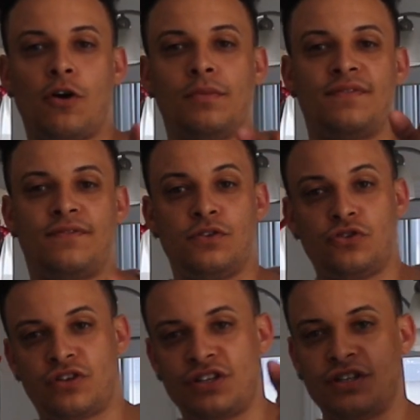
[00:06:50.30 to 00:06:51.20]
of
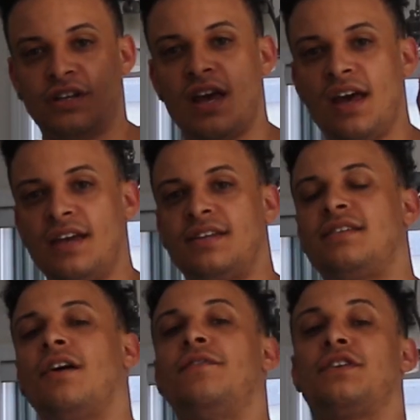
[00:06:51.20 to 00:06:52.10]
nutrition is
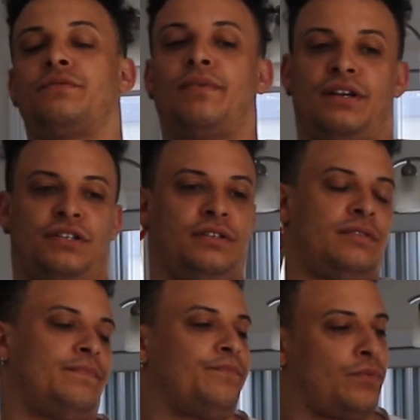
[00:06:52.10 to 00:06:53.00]
self-expression,
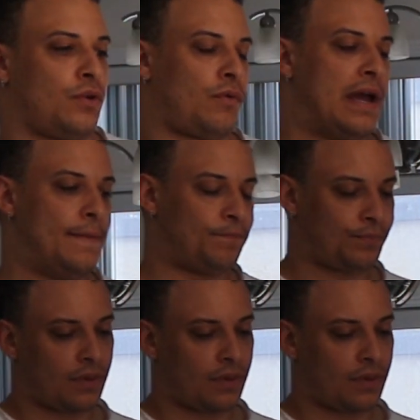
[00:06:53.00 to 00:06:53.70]
right?